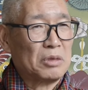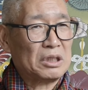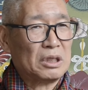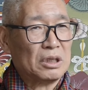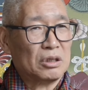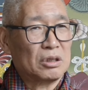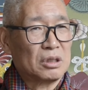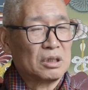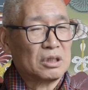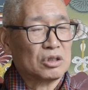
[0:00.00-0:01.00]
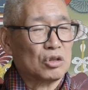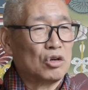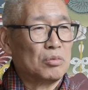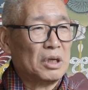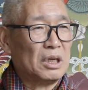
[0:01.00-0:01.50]
machine, you know,
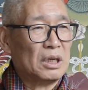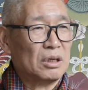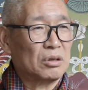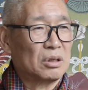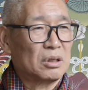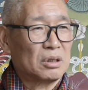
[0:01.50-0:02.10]
so many, you know.